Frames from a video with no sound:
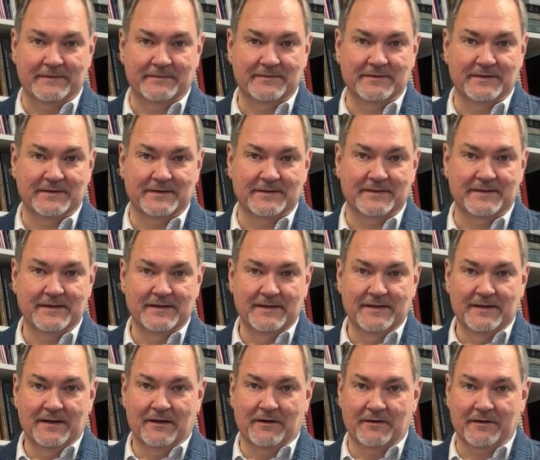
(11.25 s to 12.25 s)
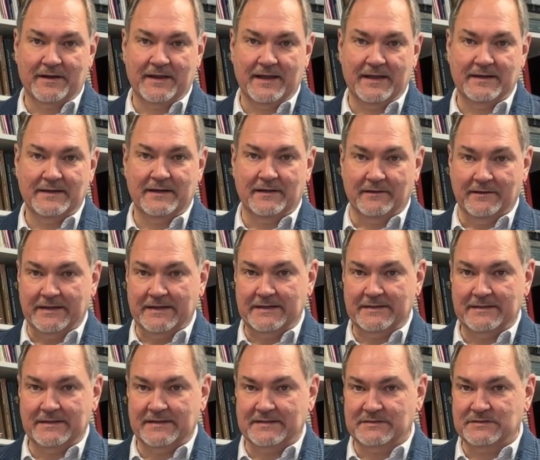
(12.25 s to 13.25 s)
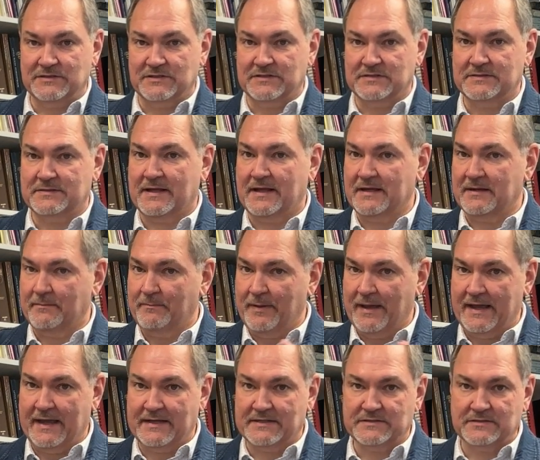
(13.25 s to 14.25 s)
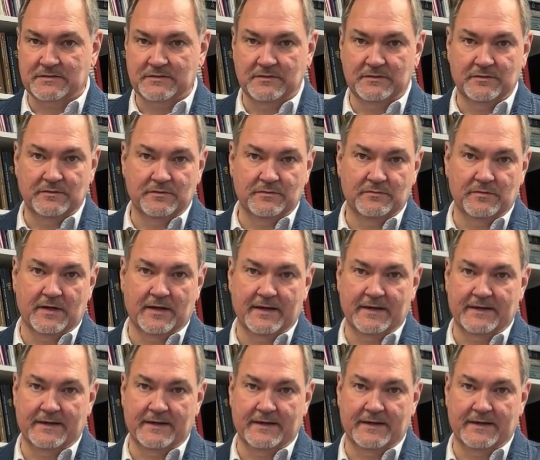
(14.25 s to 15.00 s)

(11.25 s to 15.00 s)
The Hurricane Helene that just kind of passed through